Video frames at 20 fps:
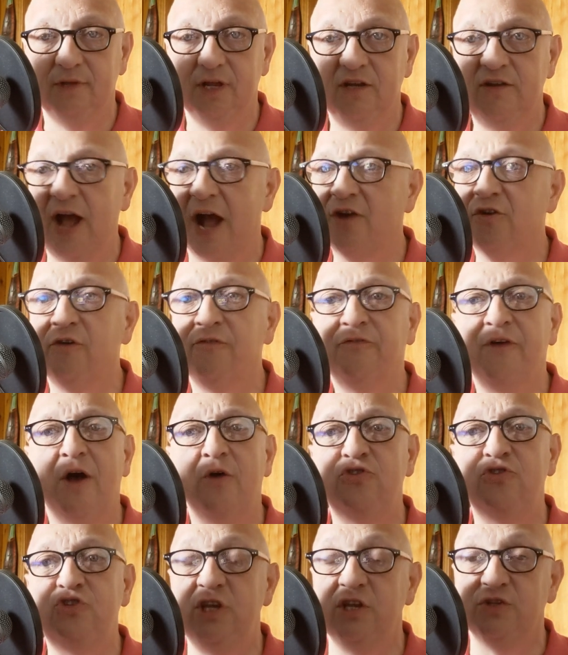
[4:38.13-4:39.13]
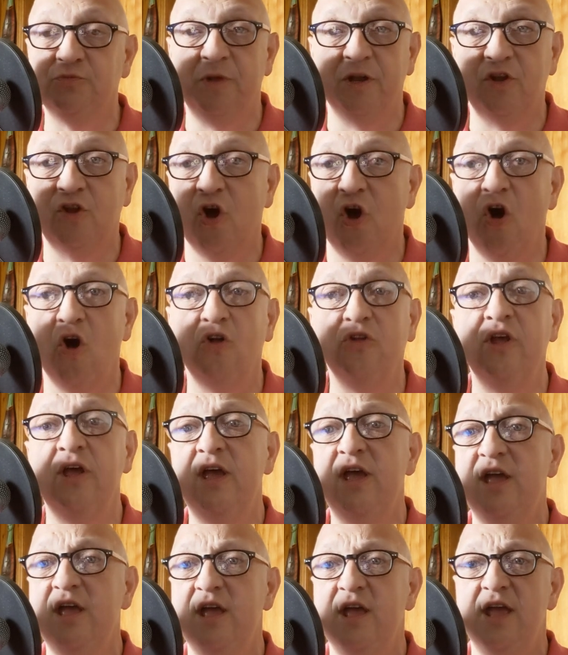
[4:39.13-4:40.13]
Dr. Fauci has been called
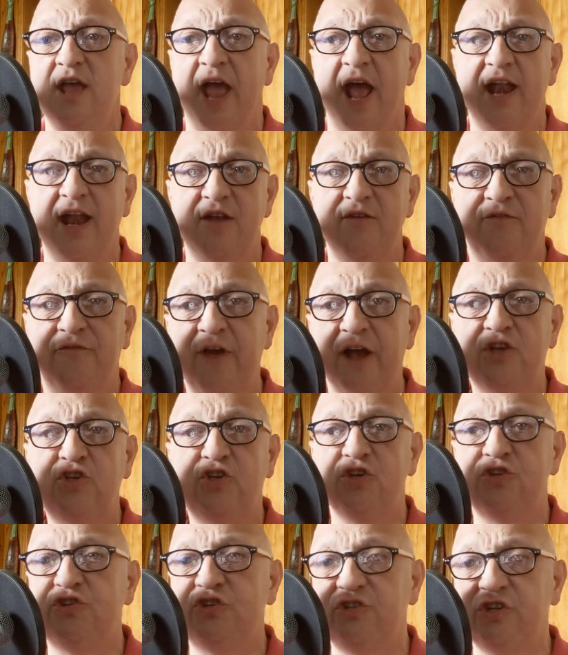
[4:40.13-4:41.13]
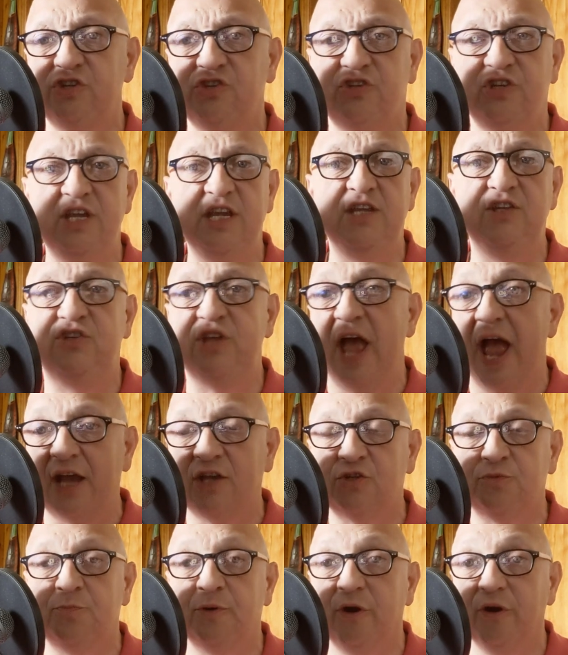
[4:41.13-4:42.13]
an infectious disease
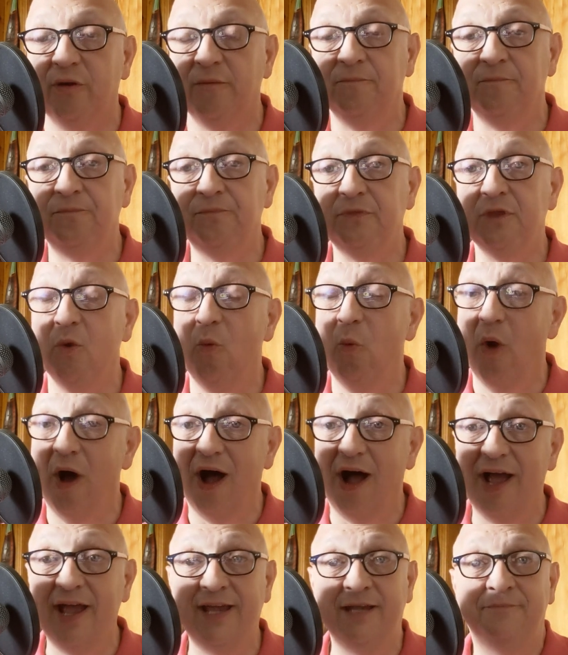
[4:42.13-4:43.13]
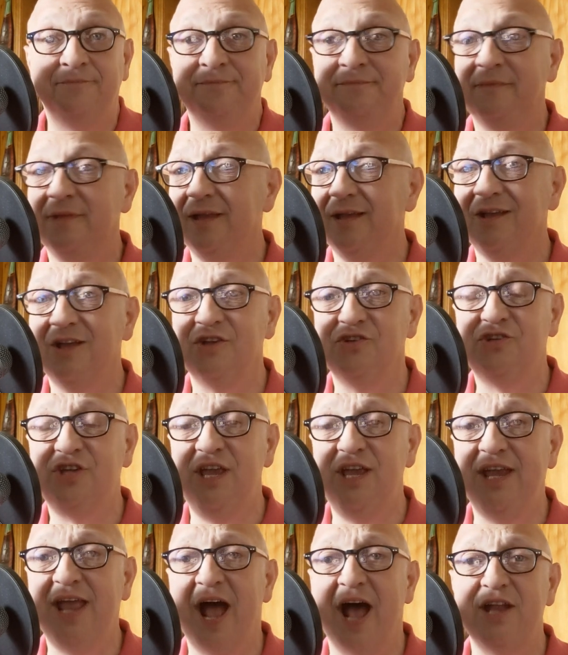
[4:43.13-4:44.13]
expert. Why? Because
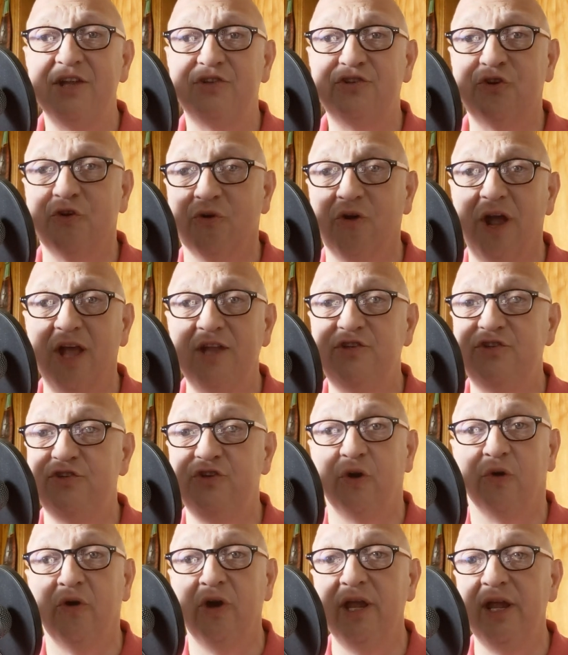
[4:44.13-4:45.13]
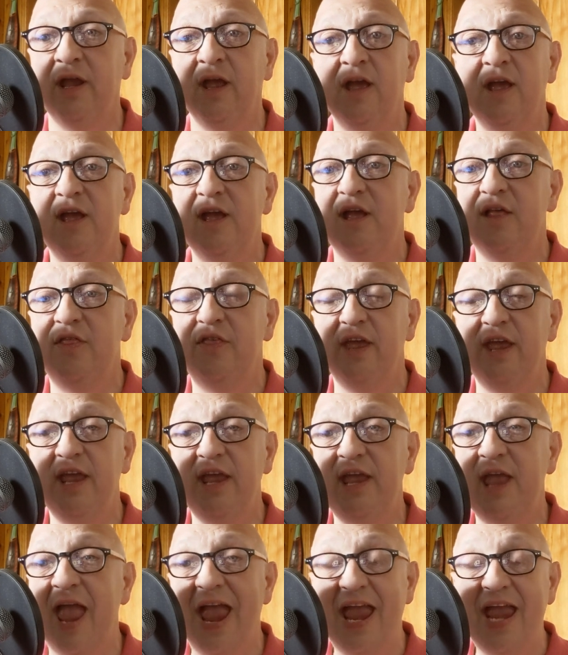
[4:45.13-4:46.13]
he got his creds during
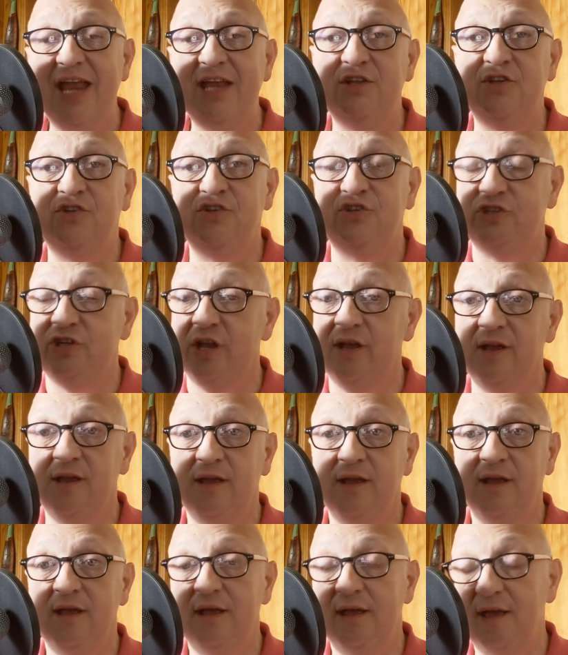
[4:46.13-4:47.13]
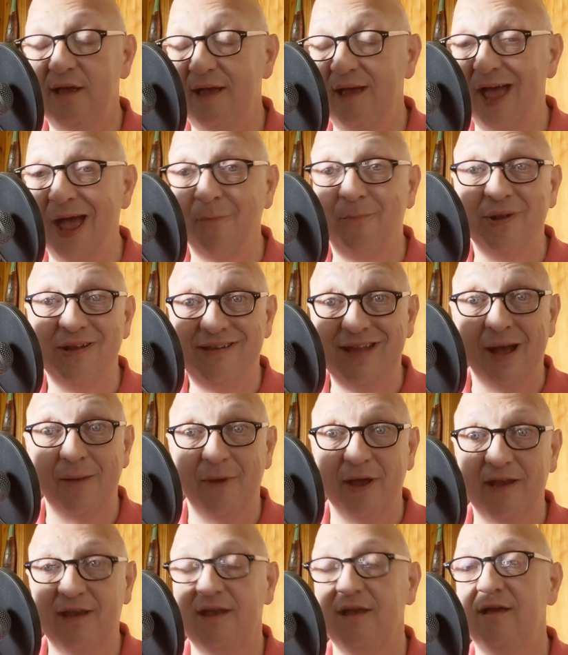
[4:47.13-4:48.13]
the AIDS
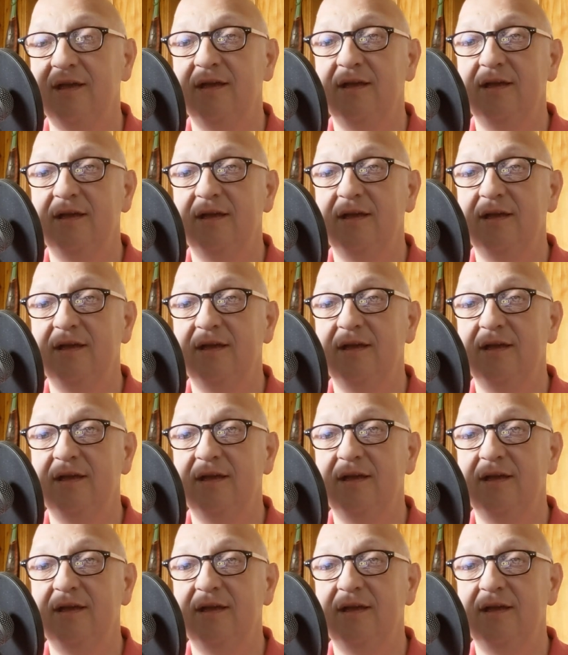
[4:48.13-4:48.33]
epidemic.